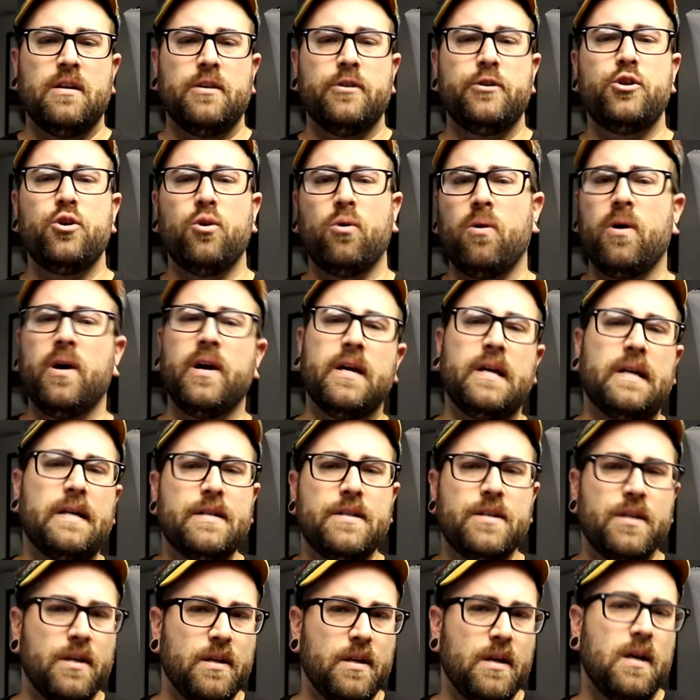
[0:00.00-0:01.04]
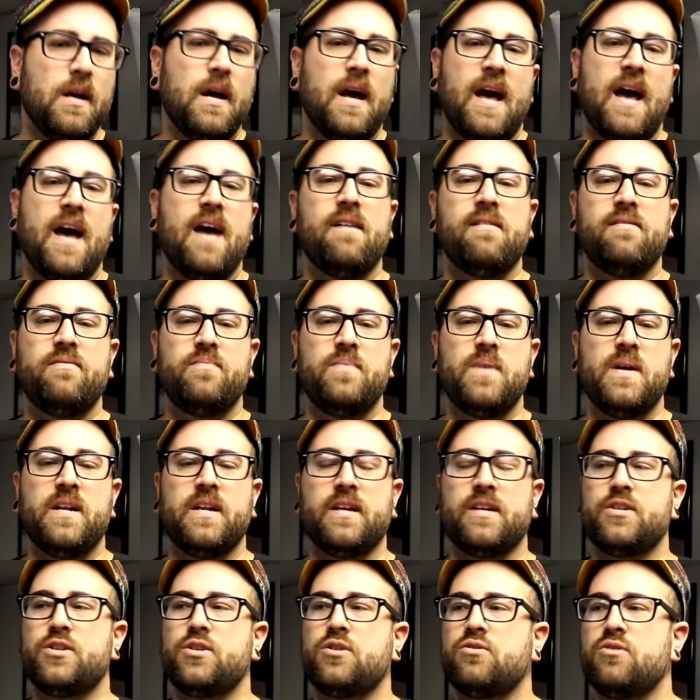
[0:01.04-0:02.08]
joined have been
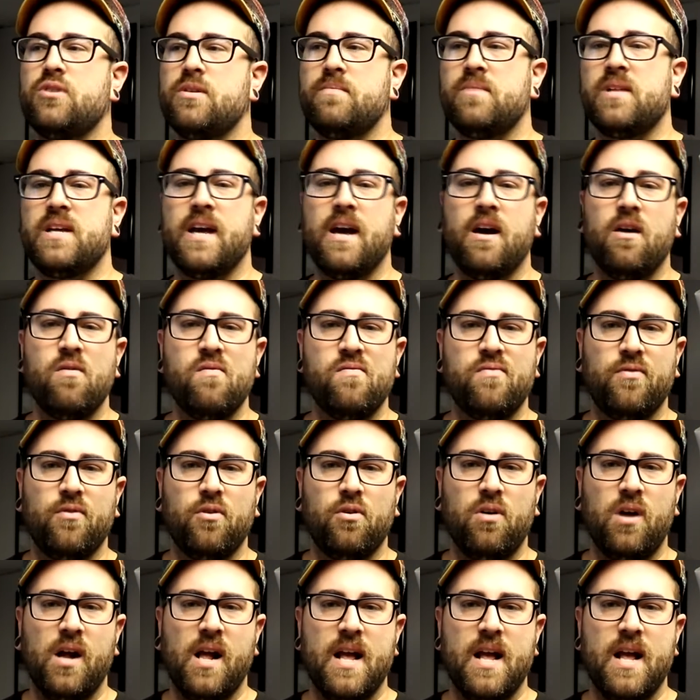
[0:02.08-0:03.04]
extremely helpful,